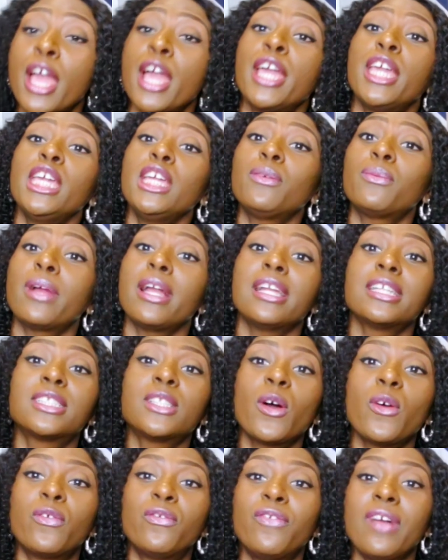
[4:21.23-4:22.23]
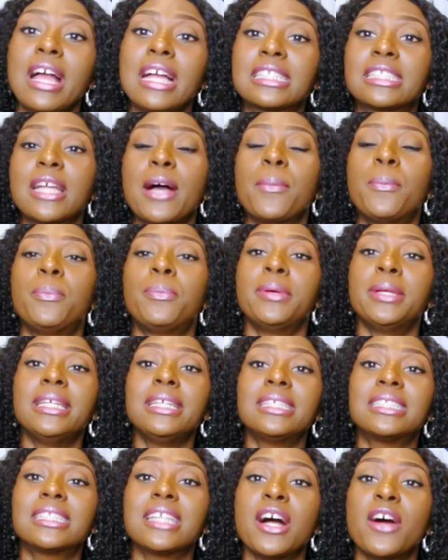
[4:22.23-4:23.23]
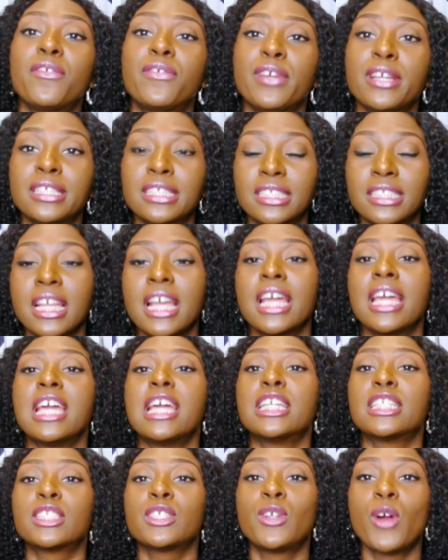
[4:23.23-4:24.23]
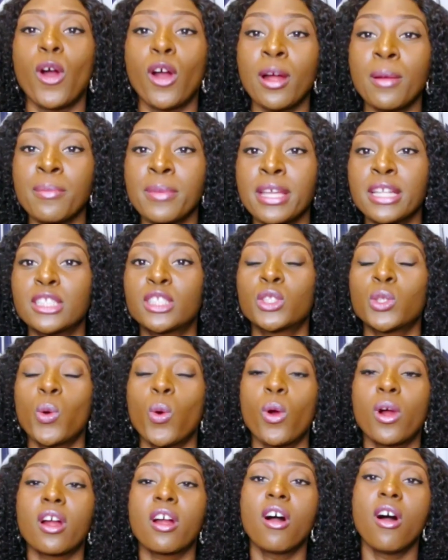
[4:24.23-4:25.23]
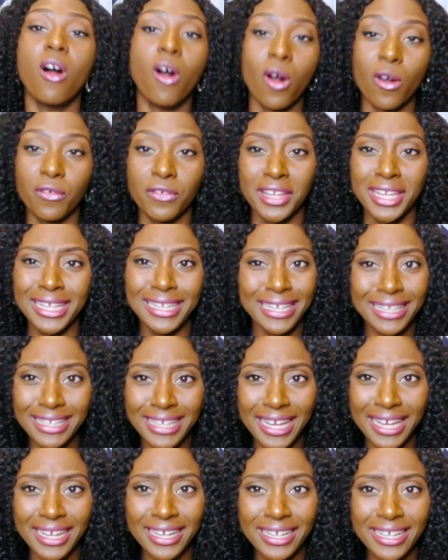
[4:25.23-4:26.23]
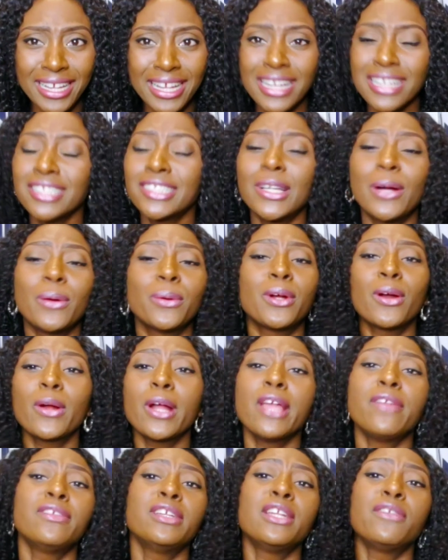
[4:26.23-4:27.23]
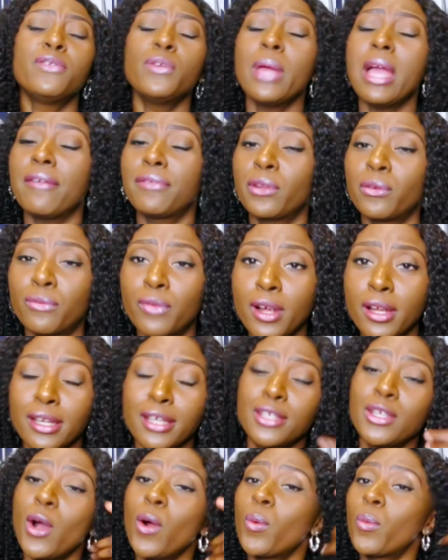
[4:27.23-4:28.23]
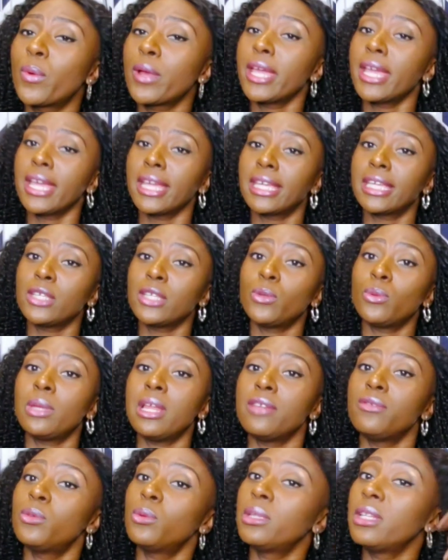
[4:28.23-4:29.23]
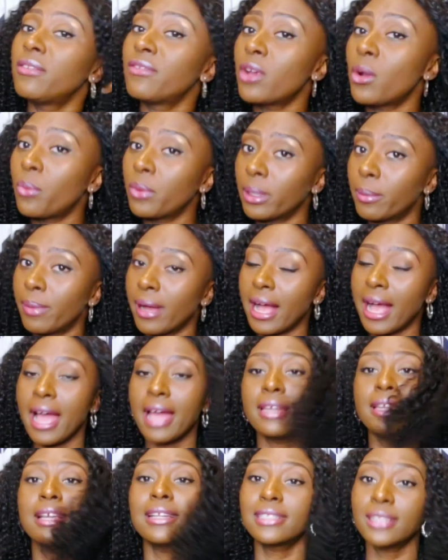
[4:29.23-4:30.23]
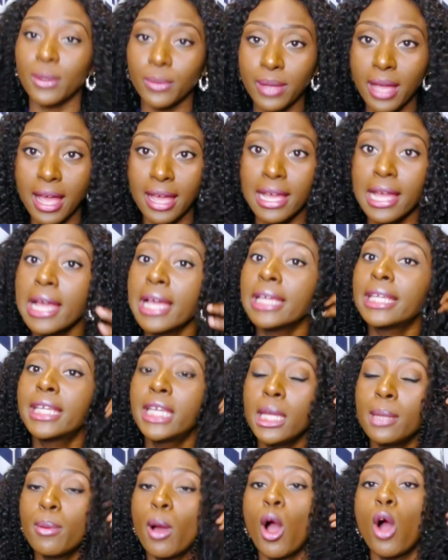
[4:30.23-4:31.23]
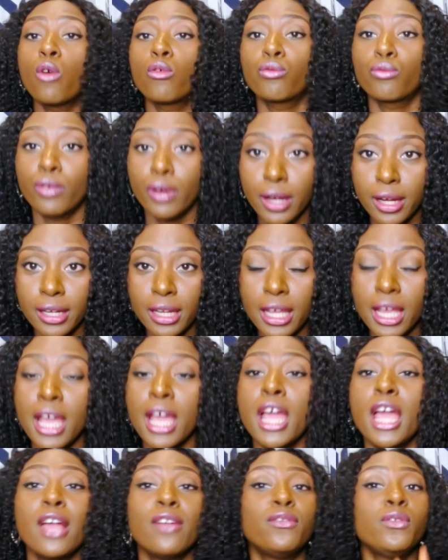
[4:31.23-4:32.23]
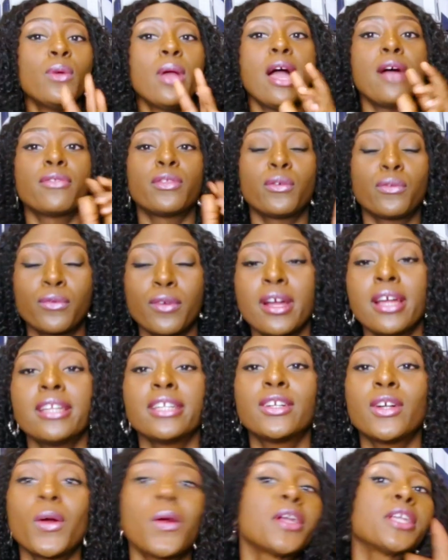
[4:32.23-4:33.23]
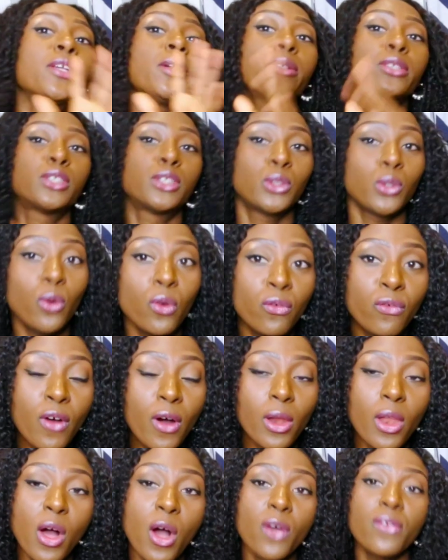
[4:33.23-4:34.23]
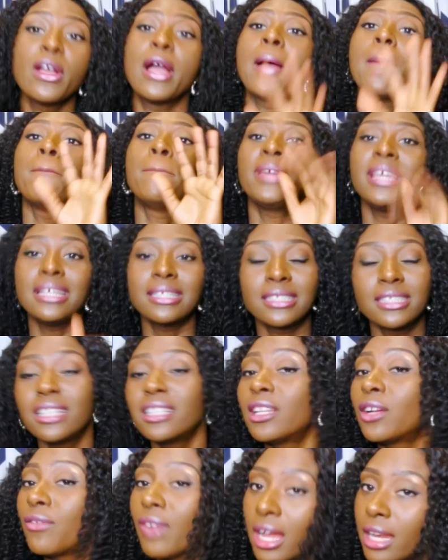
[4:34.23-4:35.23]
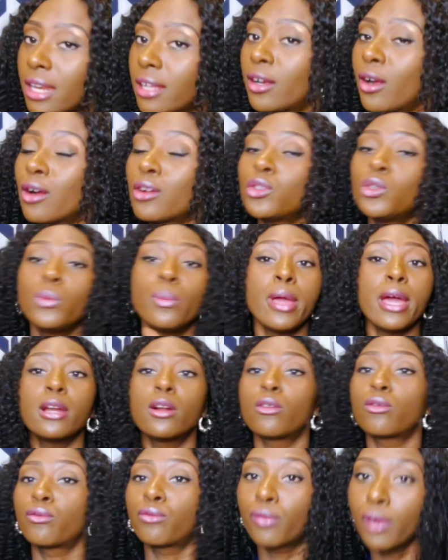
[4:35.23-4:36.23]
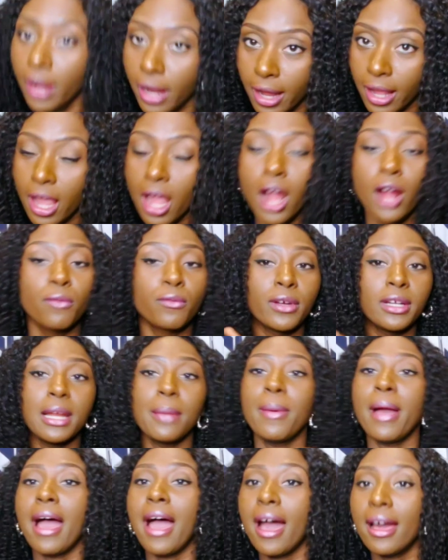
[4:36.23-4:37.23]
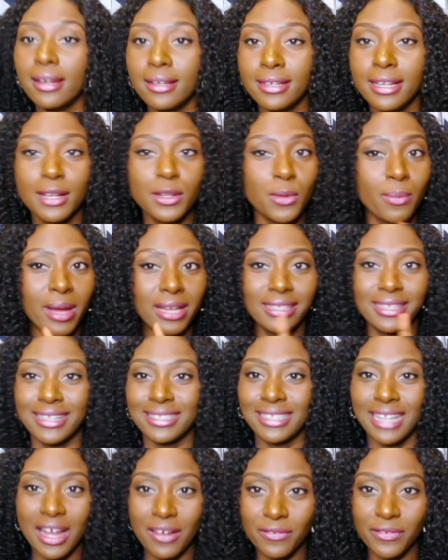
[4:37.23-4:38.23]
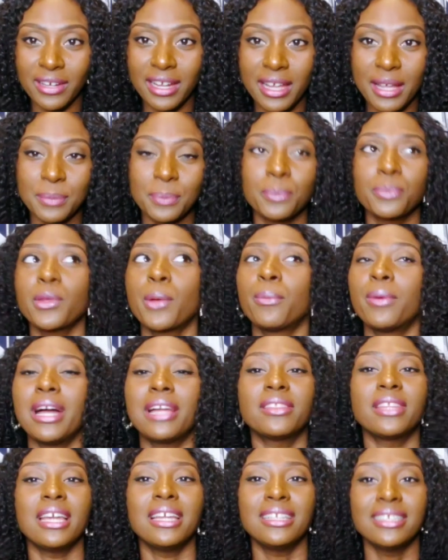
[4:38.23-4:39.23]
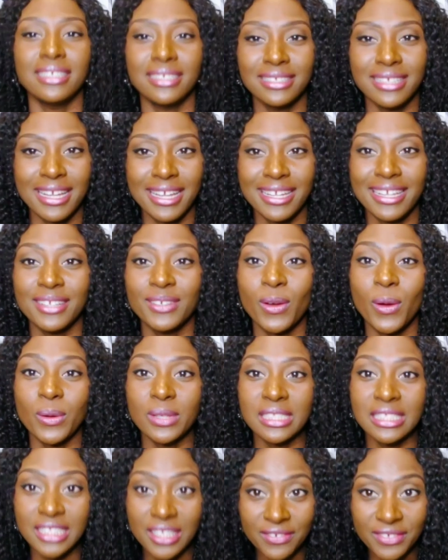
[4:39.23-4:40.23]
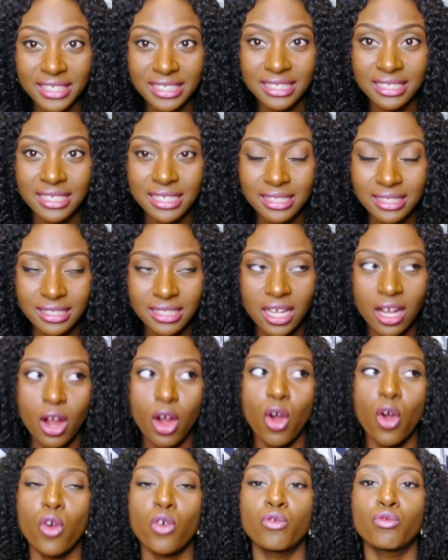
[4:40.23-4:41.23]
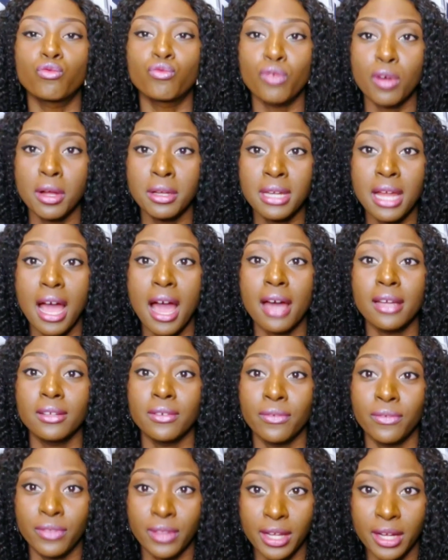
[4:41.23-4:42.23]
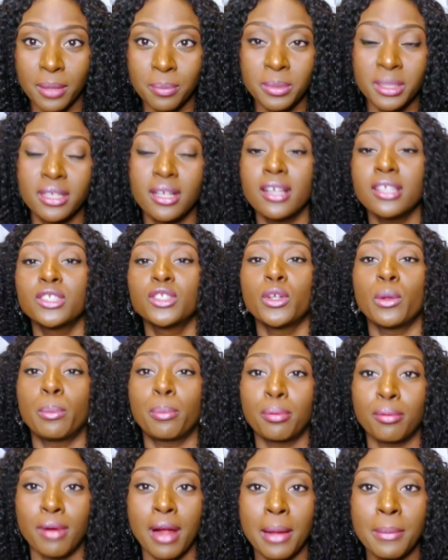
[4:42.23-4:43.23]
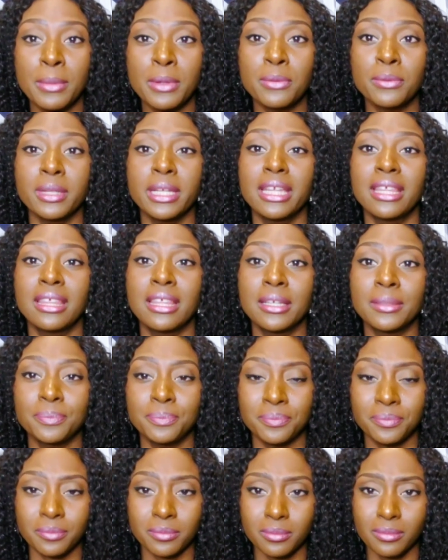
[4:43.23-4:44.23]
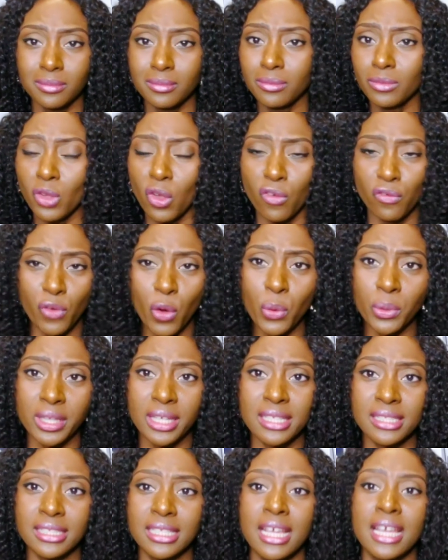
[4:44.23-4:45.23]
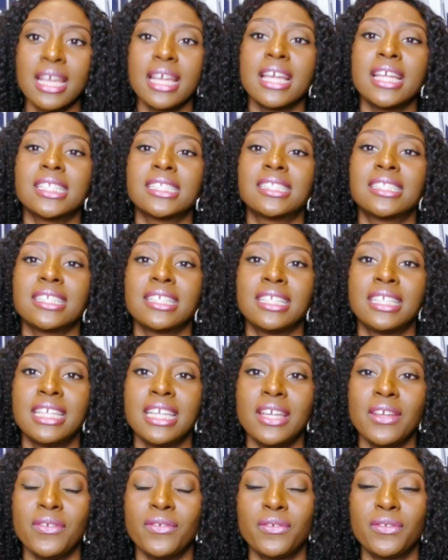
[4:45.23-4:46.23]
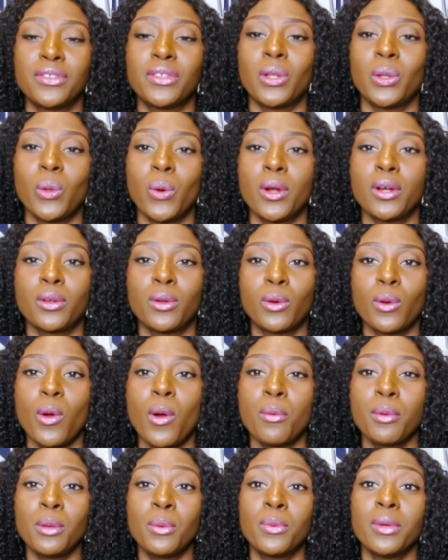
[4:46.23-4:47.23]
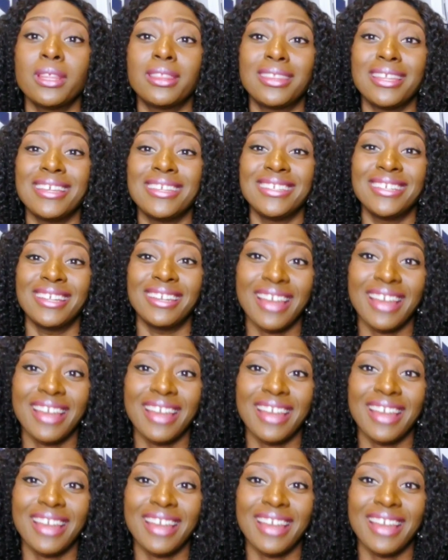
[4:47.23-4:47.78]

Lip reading: He ran so fast, a piece of his garment tore off. He didn't care. So girl, even if you have to run and your wig, you leave your wig behind, it's okay. Keep running. If you have to run, girl, and your shoe fall off, be Cinderella, girl. You better run. Run up out of there. Nobody got time for that. But at the end of the day, in all seriousness, run out of there, because your primary focus is to give the Lord glory with your